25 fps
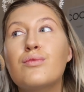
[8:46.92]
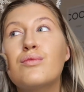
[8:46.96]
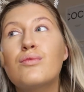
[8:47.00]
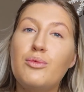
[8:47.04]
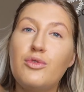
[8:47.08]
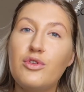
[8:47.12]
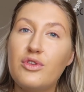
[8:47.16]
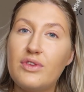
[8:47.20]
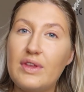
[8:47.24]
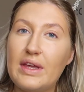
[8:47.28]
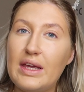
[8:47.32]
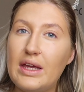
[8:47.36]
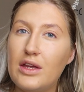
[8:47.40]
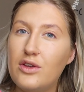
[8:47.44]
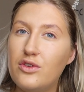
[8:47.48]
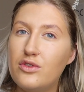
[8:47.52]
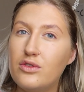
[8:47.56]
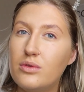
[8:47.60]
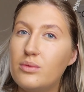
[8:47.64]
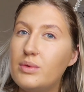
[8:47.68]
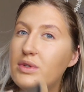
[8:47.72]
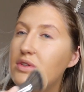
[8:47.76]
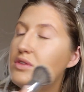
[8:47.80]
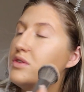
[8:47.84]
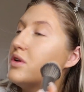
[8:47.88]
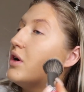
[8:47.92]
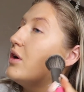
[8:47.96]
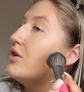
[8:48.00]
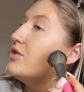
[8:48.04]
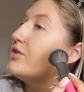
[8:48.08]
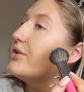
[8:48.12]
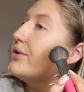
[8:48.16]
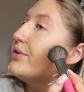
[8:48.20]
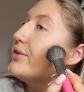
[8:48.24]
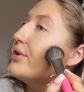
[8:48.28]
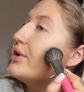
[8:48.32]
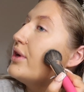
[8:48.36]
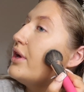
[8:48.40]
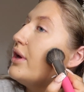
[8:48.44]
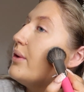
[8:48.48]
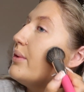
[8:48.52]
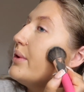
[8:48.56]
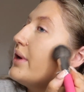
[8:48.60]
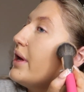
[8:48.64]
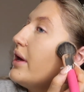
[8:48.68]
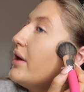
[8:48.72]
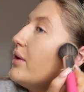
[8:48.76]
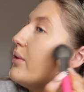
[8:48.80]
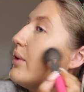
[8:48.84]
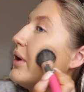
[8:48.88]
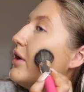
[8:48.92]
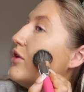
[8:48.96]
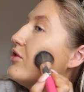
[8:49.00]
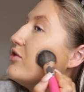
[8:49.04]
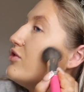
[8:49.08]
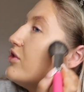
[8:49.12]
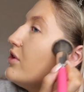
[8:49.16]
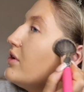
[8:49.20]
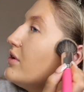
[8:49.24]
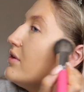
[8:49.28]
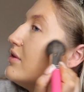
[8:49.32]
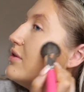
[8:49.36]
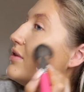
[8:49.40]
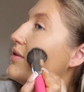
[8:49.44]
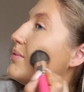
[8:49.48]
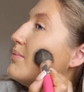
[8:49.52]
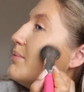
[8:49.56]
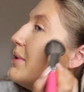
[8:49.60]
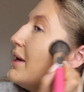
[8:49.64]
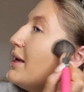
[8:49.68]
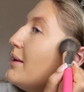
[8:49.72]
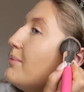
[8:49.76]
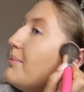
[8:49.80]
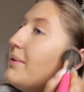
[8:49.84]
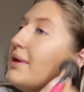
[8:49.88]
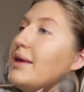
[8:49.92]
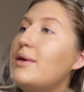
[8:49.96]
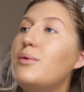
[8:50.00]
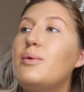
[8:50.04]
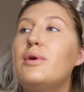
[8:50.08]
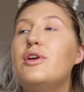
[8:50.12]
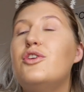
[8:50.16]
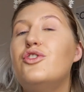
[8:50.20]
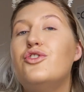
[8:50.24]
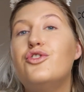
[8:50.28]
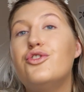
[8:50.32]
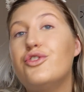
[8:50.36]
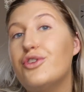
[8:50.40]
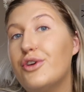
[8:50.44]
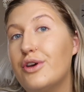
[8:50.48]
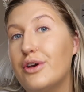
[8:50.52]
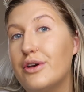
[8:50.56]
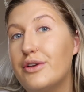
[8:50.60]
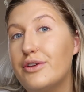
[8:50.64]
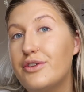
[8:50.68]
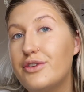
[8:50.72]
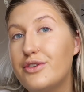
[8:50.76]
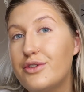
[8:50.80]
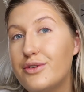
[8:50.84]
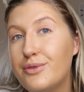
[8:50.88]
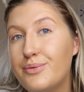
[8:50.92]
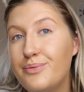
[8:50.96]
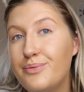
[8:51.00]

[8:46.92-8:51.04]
I'm just thinking, should we start doing the Q&A questions? Maybe we should.